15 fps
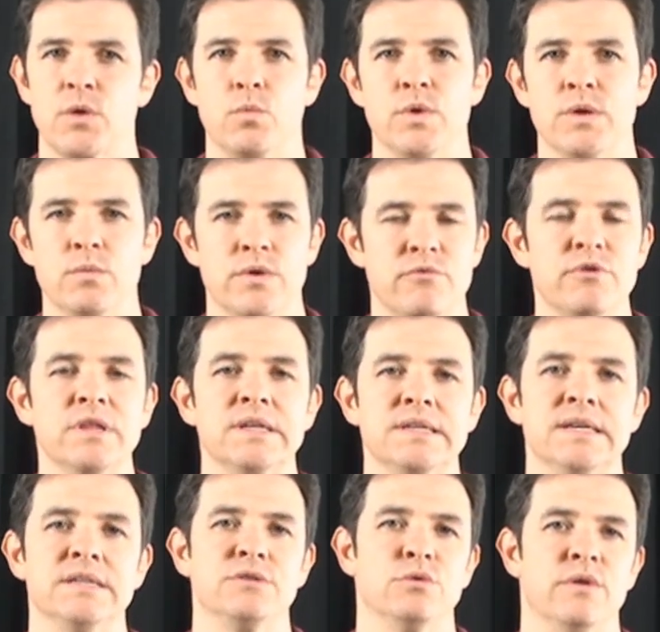We really
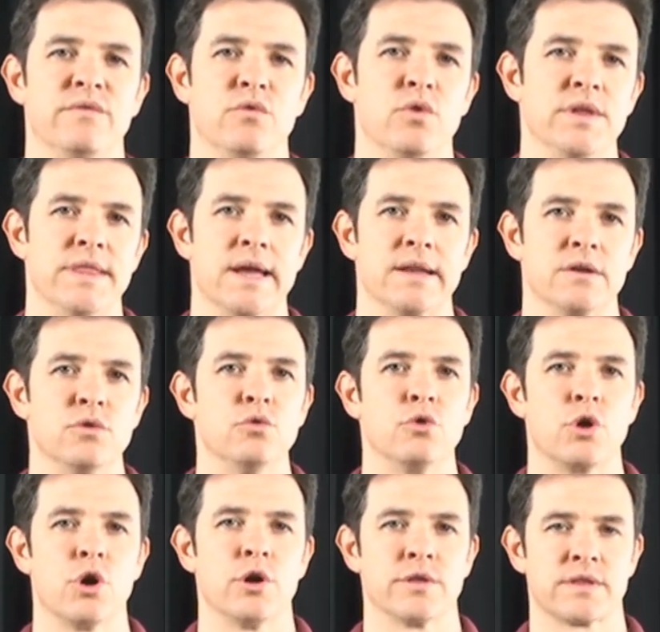need to avoid that at all
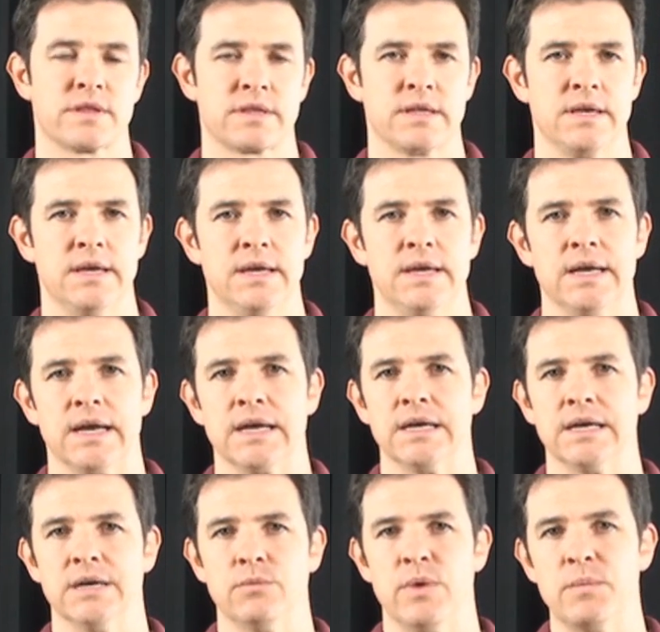costs
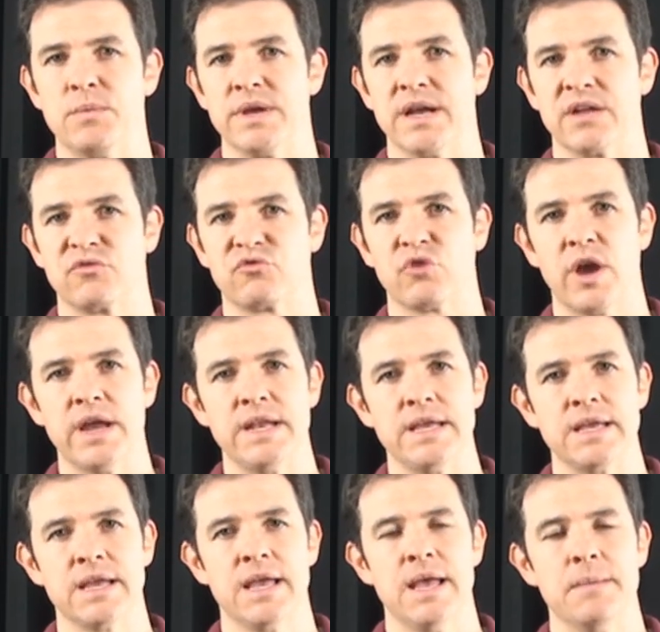when we are
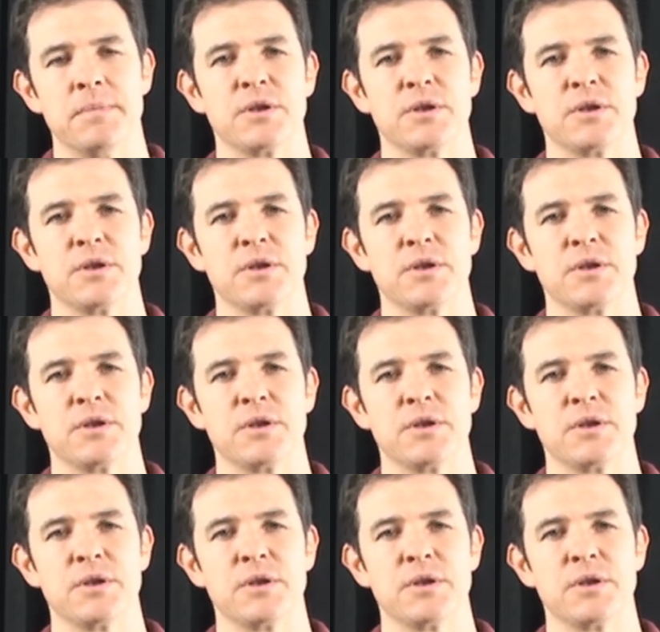trading.